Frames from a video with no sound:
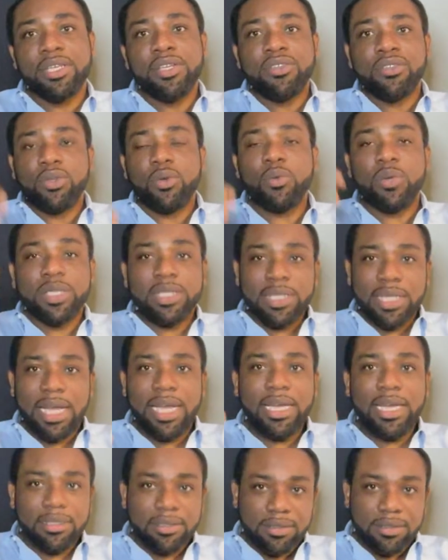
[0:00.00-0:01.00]
So with
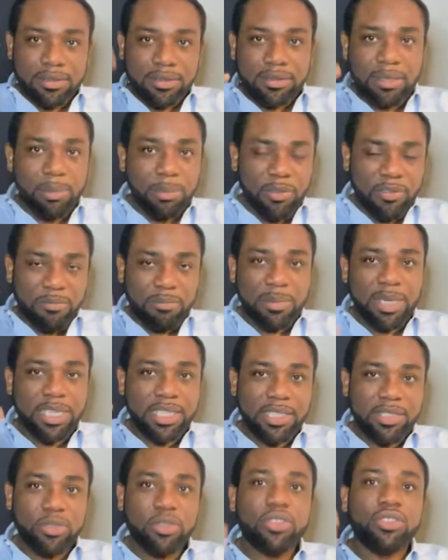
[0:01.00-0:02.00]
that sum of
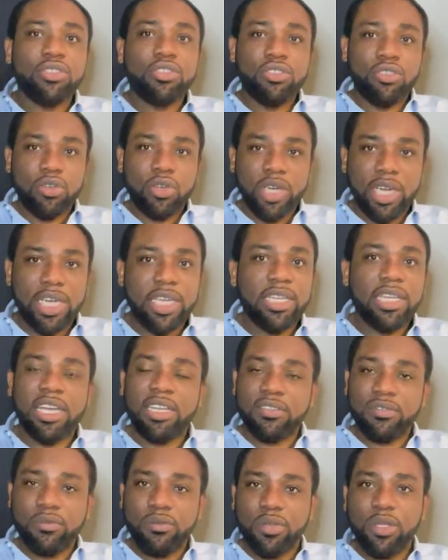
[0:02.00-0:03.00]
money, you could trade as
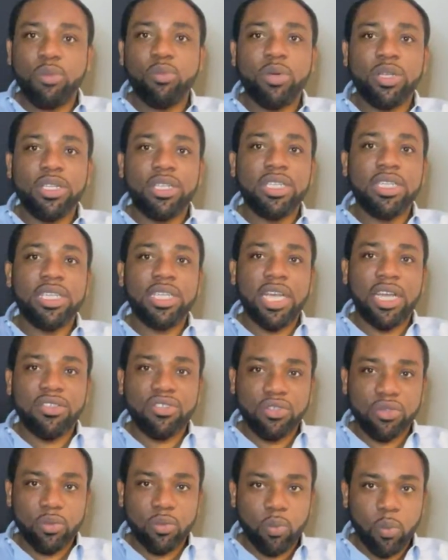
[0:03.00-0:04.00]
frequently
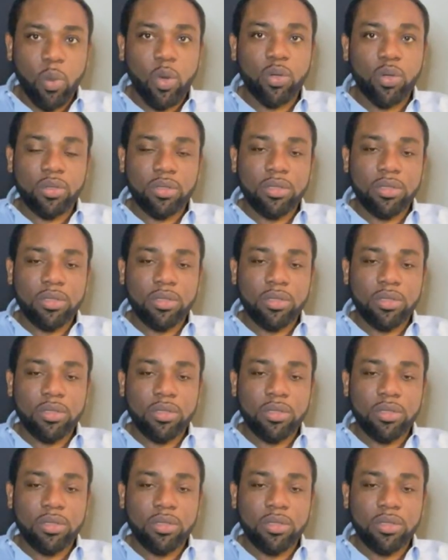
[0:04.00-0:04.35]
as you want.